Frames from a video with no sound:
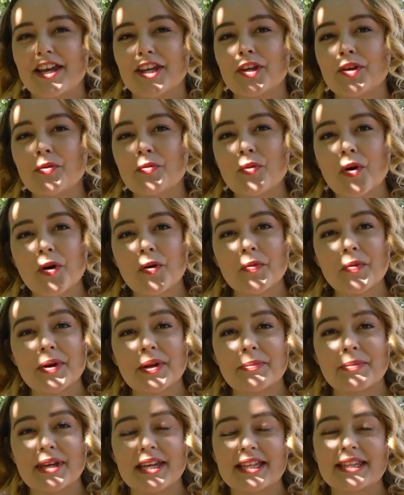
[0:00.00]
You won't
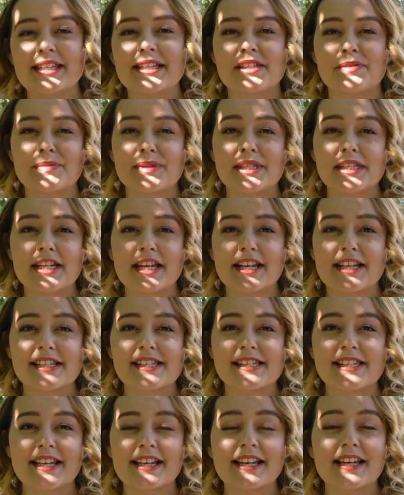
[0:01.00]
want to make these
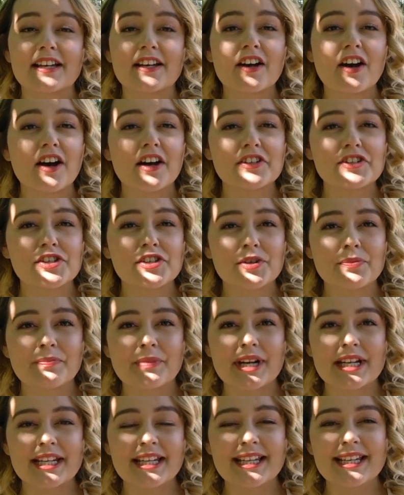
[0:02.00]
mistakes that can cost you
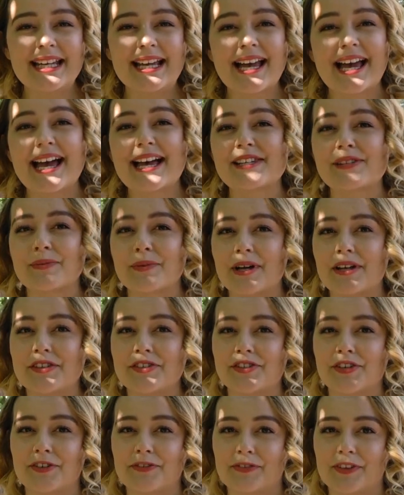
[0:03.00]
money as well
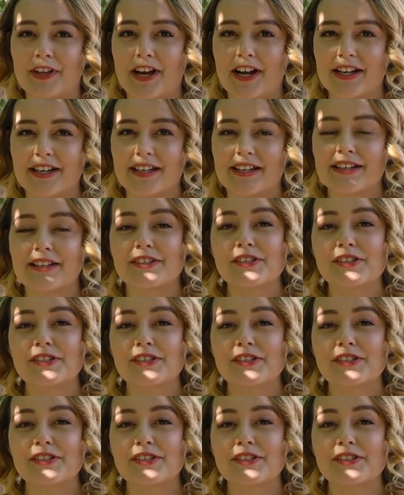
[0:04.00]
as your flock.